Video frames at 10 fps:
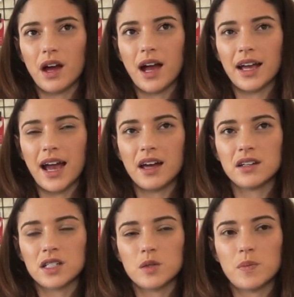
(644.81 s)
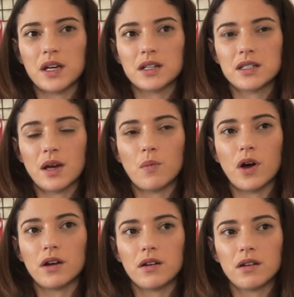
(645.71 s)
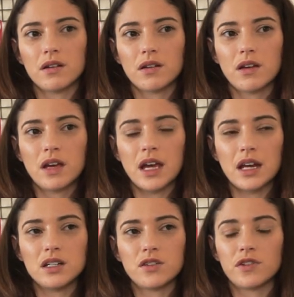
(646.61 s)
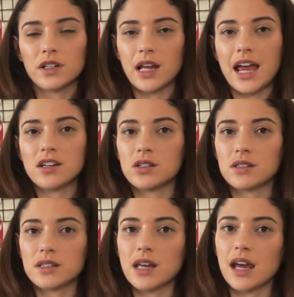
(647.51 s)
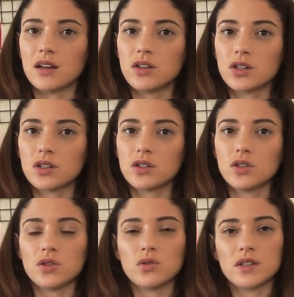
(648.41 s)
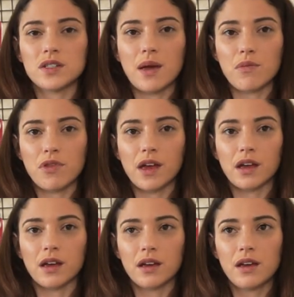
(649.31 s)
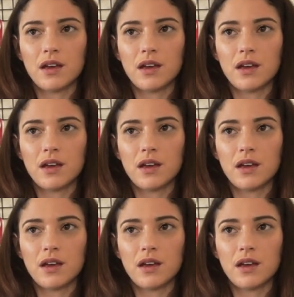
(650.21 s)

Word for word: I can't expect someone at a different age and stage to do the same thing